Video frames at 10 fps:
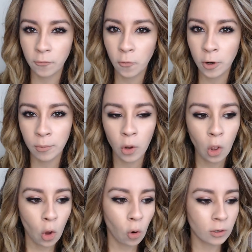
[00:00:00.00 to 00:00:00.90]
form
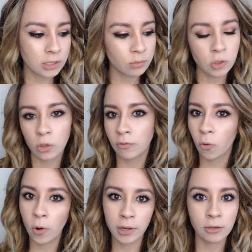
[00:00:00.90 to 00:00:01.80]
or some sort
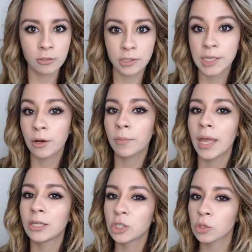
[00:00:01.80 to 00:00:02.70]
of oil or serum
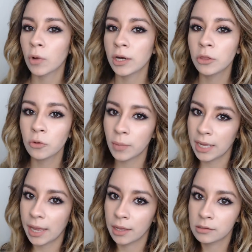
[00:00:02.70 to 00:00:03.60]
and just run it through my
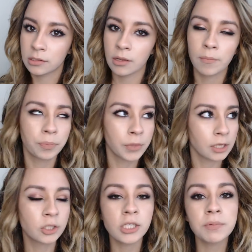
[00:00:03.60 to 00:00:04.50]
ends
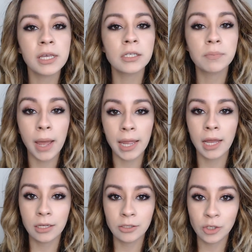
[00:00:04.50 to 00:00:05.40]
just because my
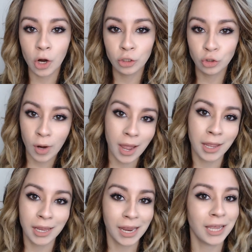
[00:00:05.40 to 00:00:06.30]
ends are
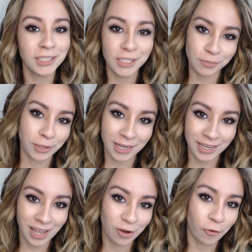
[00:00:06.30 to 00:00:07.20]
dry and
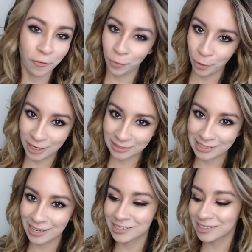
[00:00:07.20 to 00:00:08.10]
split and
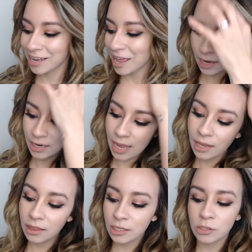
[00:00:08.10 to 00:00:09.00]
overprocessed. And
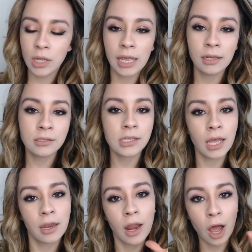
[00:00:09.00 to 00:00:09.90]
again, this is
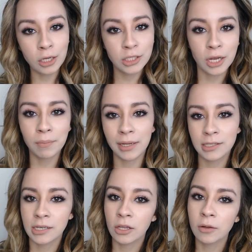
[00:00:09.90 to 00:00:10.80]
an undone
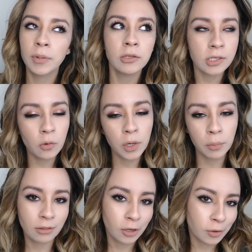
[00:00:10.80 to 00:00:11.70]
messy look, but you still want
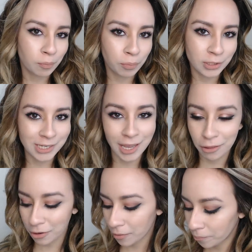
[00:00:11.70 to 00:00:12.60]
to put look put
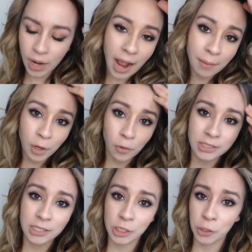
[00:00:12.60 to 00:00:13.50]
together. What I'm going
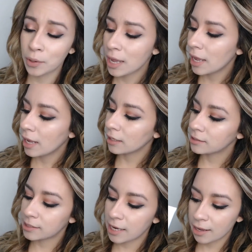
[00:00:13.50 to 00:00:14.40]
to do
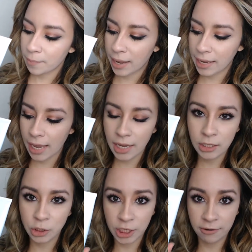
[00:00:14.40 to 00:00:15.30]
is take my
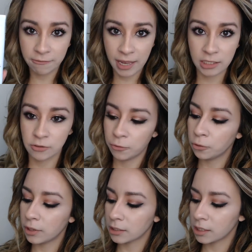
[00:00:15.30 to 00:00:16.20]
AG Fast
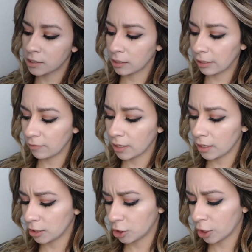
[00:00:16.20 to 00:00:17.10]
Food. This is a leave-in
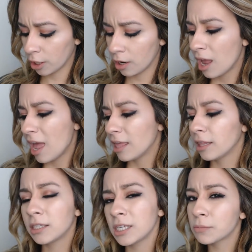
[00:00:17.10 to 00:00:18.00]
conditioner.
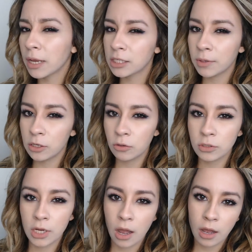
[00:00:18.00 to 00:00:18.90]
This is meant to be
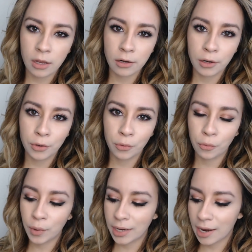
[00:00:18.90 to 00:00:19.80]
used on
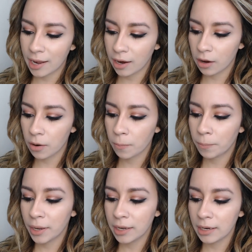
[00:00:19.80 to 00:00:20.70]
wet hair,
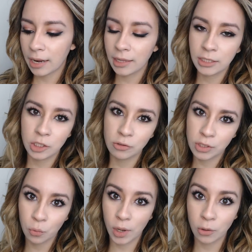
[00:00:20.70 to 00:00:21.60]
but I like to use
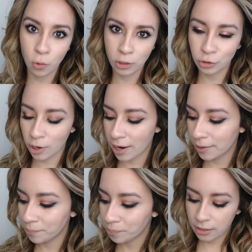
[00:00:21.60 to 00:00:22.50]
it wet or
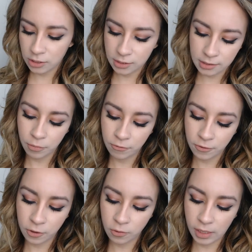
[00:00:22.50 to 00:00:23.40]
dry. I just
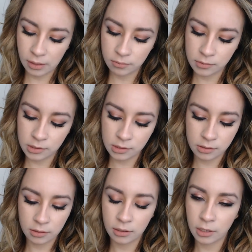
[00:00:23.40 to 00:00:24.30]
prefer creams
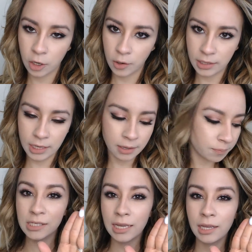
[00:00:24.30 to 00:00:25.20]

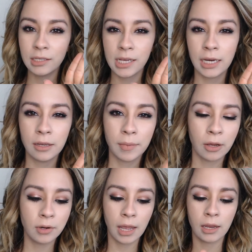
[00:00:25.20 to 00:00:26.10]
currently, taking a tiny
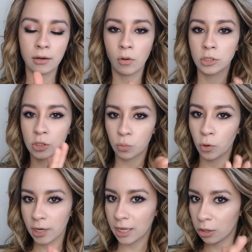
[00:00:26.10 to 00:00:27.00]
amount and just
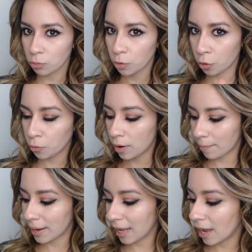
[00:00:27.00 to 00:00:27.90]
working it through
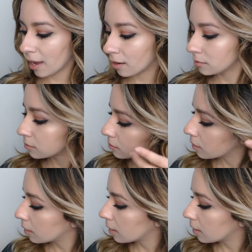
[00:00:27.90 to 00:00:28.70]
my hands